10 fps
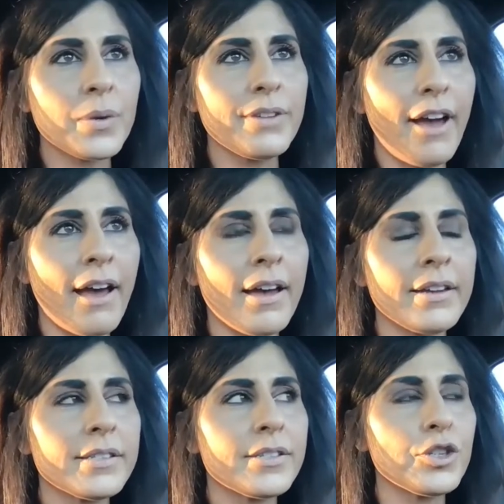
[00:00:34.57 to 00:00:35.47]
we've
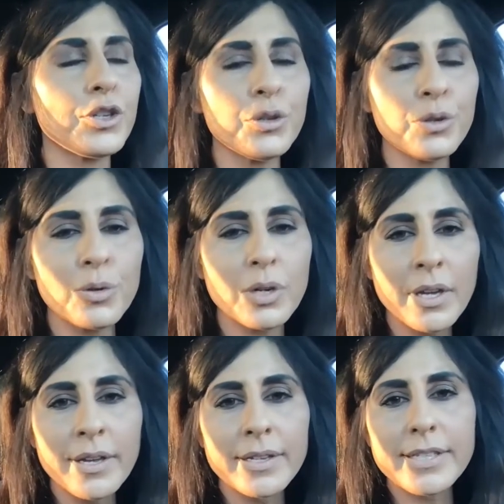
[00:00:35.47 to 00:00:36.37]
had two
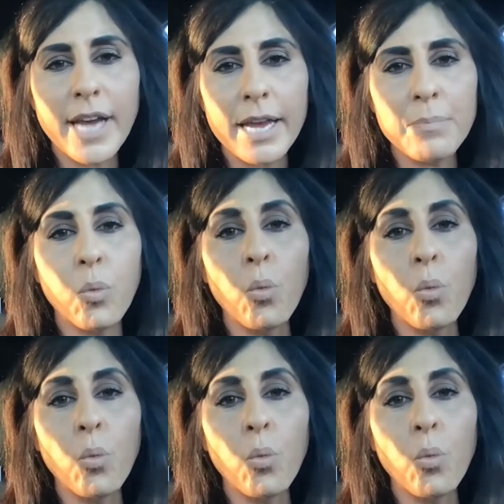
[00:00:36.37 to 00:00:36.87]
type